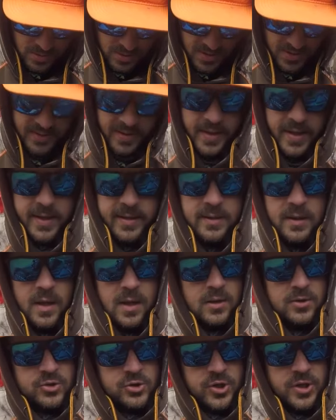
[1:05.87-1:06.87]
the
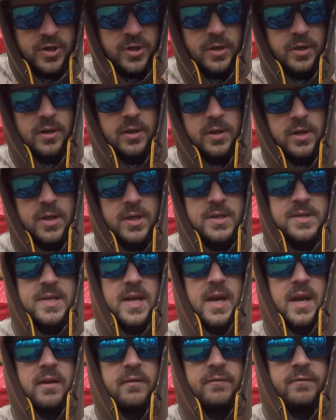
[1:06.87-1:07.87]
headlock jig is
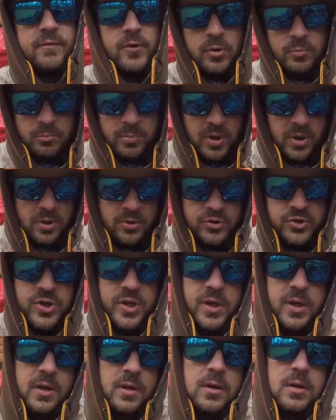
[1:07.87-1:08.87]
a football
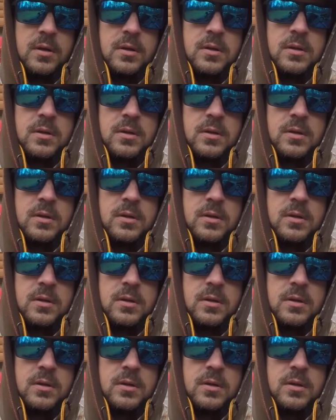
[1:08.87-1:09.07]
jig,